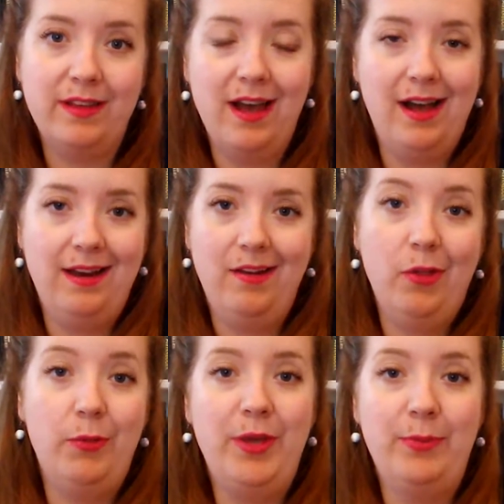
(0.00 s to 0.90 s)
and
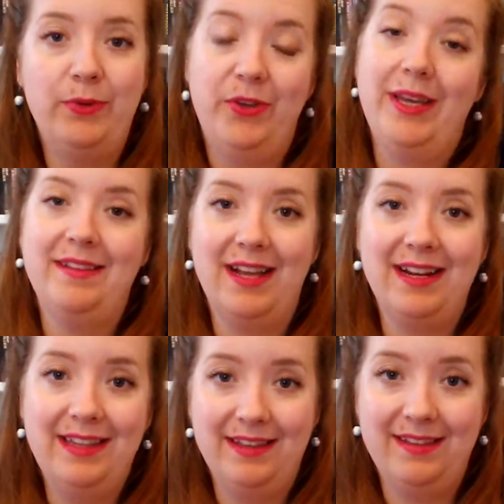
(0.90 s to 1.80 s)
other people doing
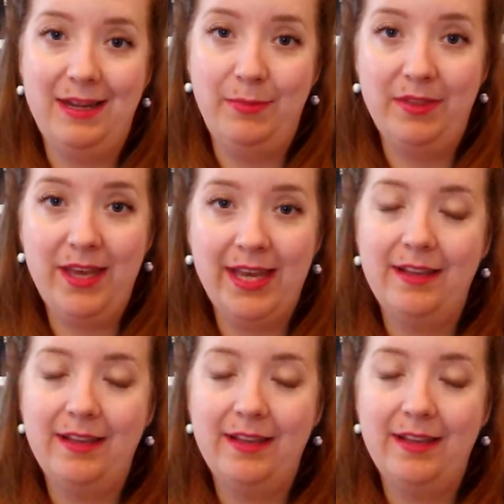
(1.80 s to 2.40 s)
exactly the same thing,